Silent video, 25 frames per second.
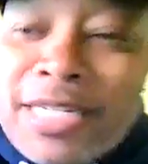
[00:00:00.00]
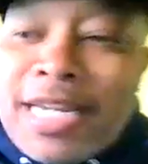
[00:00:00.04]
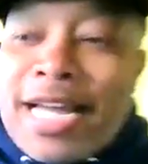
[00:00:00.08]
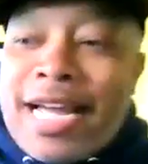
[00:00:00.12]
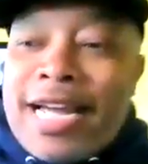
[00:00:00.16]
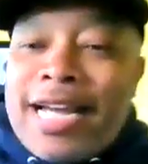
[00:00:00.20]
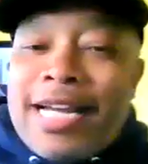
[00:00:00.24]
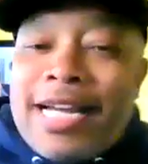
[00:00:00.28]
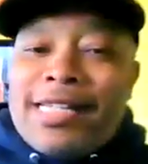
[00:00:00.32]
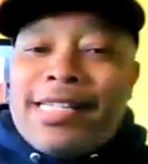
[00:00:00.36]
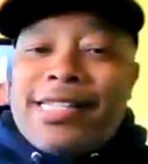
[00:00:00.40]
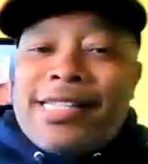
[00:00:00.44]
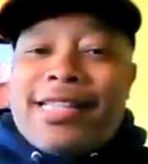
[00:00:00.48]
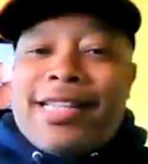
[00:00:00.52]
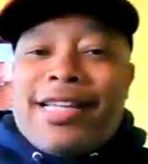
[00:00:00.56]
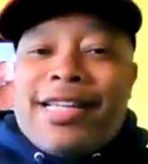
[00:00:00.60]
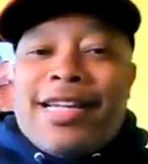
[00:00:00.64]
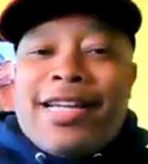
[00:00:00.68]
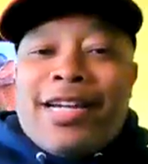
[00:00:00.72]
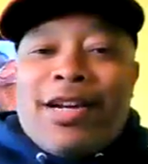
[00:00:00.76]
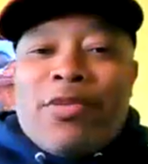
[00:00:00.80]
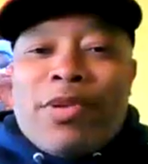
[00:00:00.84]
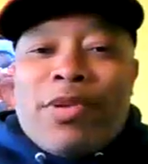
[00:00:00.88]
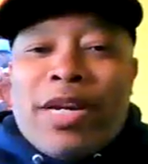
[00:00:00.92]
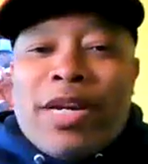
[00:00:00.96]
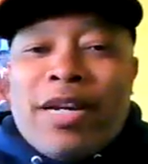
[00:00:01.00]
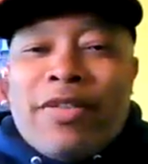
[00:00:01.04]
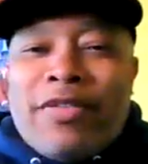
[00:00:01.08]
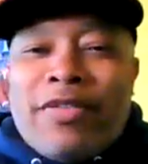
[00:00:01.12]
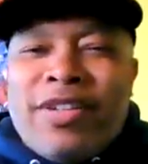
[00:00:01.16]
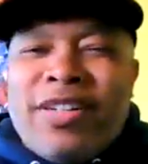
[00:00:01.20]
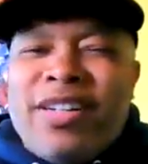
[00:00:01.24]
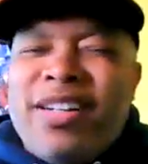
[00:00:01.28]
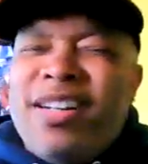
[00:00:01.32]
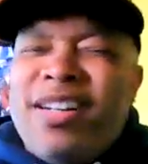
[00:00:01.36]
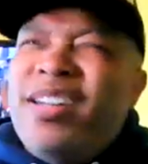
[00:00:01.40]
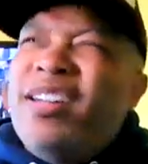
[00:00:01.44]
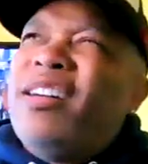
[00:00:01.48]
dance thing or
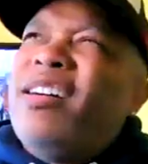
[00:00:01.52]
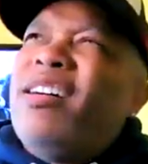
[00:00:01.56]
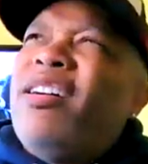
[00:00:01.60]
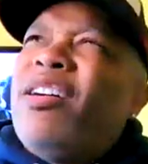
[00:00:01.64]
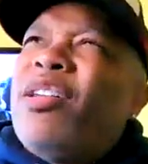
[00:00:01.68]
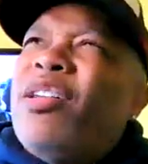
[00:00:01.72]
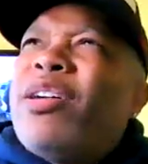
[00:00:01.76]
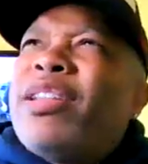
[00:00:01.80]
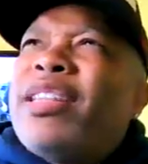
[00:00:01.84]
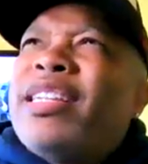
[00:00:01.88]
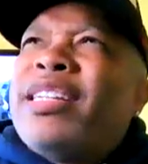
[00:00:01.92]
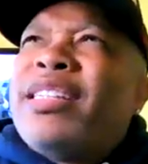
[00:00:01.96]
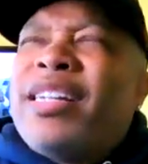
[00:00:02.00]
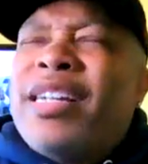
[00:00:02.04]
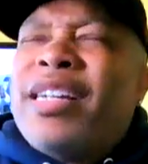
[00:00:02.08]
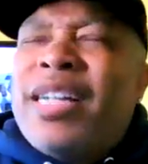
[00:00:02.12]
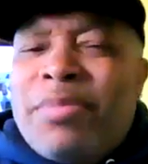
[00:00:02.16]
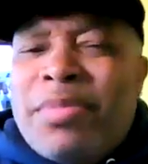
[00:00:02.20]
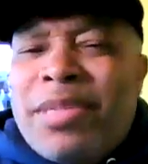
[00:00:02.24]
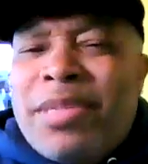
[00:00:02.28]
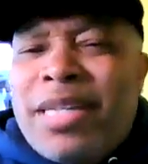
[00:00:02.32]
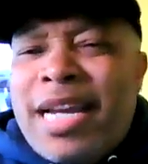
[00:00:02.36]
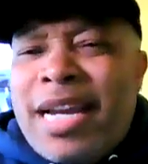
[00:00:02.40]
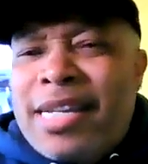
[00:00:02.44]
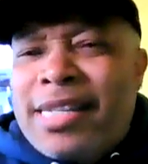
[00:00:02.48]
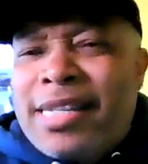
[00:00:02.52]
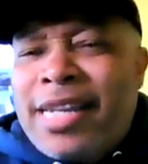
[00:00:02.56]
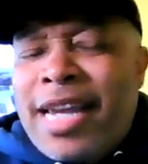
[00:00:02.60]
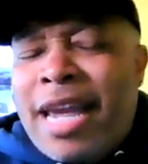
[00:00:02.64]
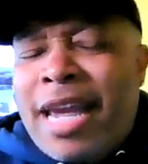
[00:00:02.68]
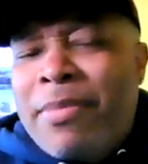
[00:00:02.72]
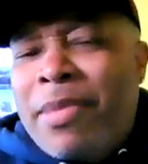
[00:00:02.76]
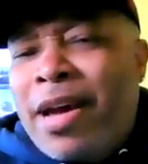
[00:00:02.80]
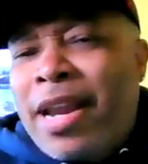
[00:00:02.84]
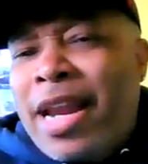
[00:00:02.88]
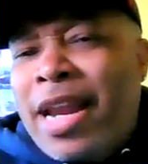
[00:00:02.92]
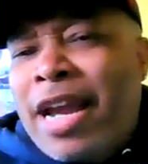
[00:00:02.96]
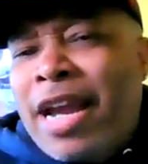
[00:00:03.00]
whatever Although I think the Humpty Dance
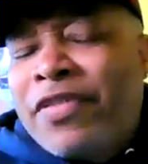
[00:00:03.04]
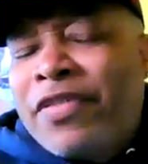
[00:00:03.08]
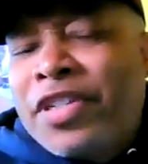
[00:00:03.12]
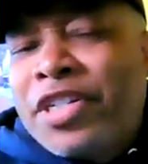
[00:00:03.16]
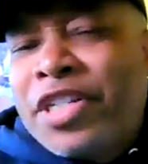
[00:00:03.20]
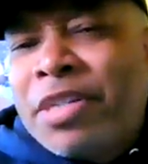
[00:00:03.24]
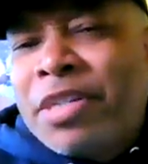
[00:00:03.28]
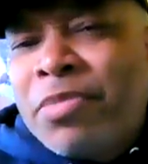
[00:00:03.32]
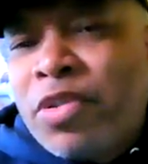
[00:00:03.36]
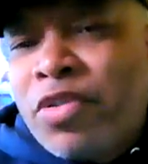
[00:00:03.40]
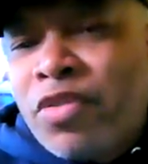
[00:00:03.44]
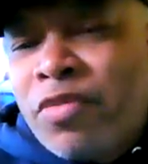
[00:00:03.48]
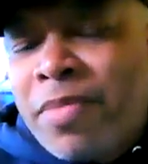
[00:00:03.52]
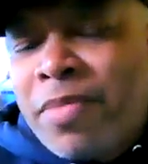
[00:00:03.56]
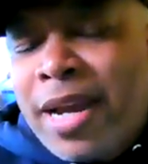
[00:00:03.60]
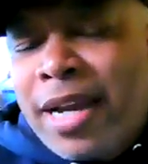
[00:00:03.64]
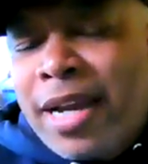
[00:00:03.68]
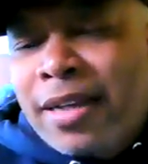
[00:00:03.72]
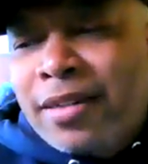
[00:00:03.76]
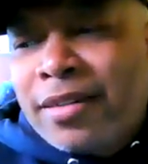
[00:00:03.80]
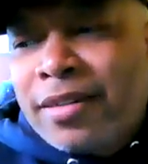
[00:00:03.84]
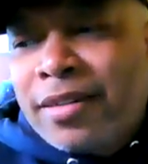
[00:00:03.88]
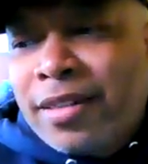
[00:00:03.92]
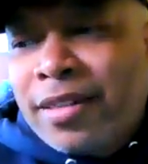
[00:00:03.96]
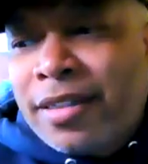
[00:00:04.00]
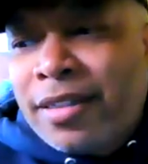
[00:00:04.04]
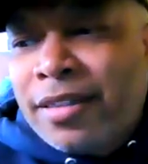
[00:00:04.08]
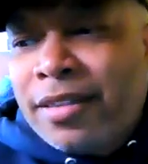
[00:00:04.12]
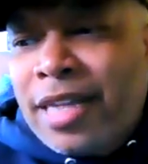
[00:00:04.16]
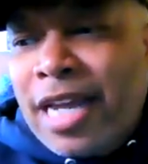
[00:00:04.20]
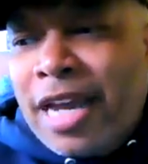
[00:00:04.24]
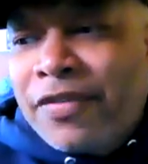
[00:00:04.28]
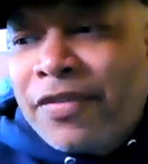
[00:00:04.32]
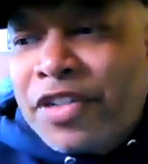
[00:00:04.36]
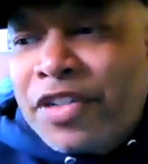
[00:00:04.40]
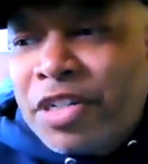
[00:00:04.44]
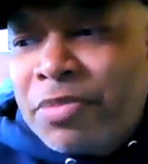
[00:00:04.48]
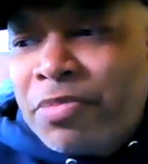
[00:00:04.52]
came out after she moved to
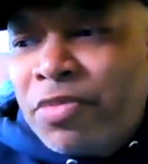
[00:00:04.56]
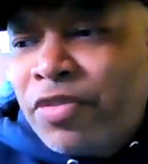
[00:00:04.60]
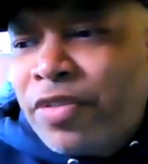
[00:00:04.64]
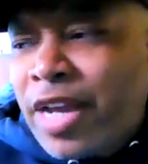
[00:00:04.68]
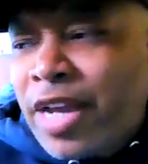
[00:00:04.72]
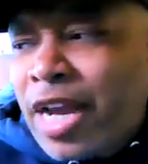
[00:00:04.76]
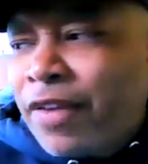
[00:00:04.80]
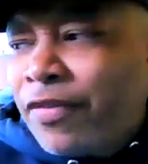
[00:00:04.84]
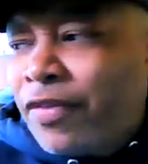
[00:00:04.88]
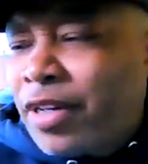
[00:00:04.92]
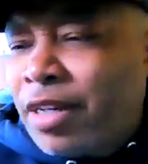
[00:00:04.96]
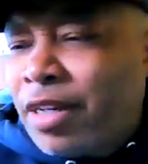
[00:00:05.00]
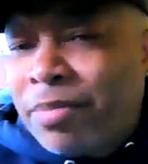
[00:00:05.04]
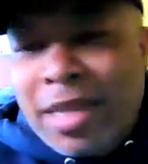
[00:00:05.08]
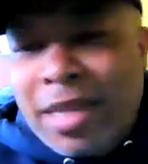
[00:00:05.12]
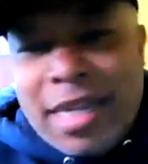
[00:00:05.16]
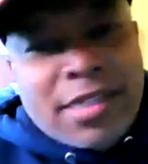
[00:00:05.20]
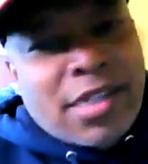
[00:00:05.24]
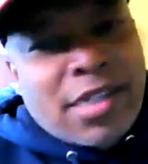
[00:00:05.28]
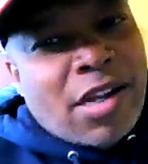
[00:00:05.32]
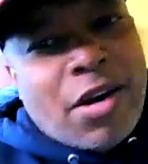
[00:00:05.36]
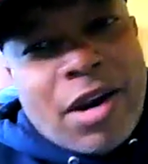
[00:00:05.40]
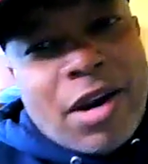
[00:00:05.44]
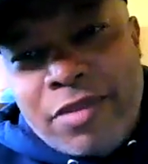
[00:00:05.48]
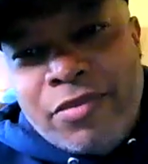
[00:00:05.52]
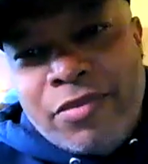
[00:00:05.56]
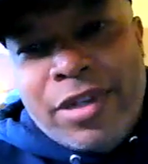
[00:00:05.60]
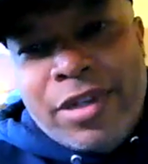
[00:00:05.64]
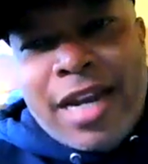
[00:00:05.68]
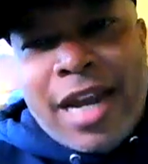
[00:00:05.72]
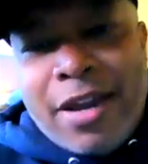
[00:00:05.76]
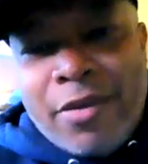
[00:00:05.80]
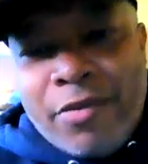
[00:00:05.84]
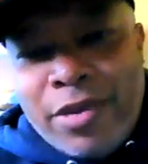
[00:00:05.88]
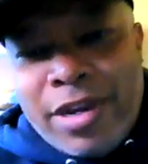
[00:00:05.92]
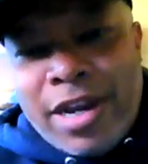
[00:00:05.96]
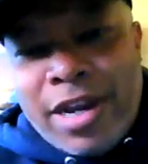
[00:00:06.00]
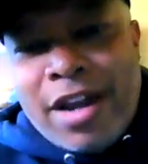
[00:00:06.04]
Africa, but that's all right. We're
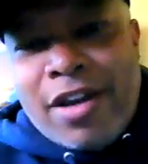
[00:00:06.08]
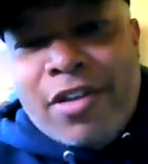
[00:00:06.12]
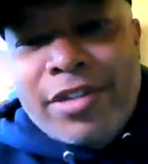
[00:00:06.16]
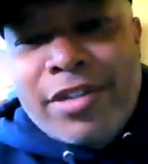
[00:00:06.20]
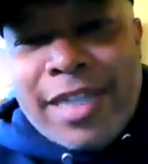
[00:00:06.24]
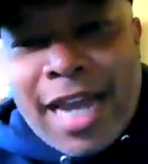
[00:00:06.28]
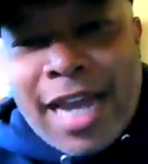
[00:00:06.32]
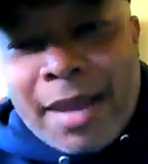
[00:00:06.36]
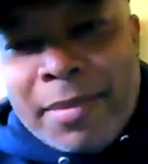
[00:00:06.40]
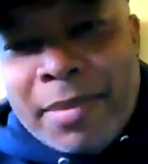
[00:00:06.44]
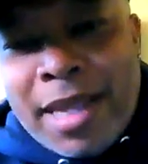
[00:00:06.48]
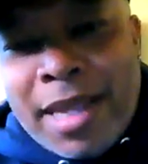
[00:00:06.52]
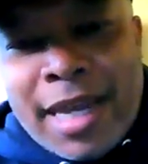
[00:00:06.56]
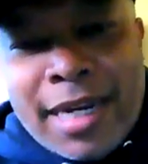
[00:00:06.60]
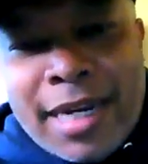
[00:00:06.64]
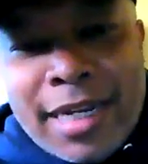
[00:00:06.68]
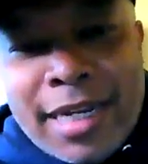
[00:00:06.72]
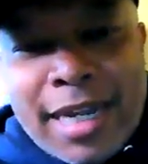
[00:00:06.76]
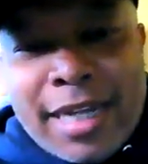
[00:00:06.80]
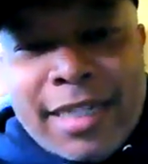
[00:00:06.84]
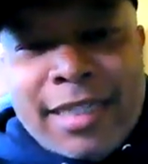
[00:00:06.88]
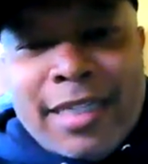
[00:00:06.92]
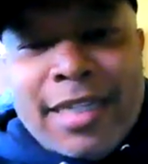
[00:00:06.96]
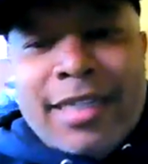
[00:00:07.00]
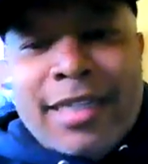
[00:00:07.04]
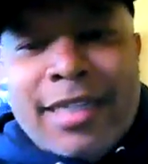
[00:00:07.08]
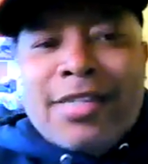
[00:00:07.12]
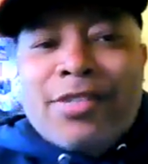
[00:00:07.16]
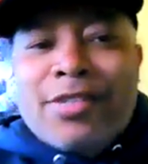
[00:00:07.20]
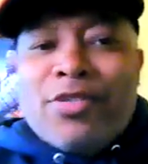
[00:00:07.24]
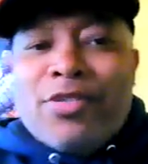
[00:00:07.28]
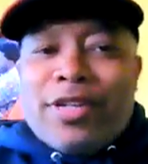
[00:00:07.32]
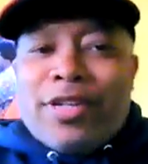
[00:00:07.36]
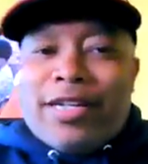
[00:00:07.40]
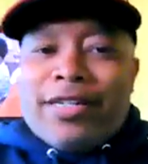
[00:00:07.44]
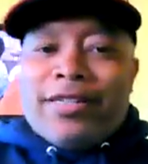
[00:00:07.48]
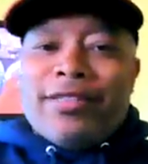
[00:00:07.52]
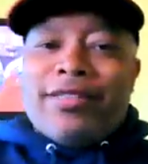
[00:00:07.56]
not gonna timeline it like that. That's
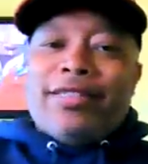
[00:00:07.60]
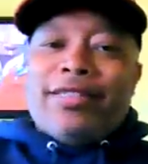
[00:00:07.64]
okay.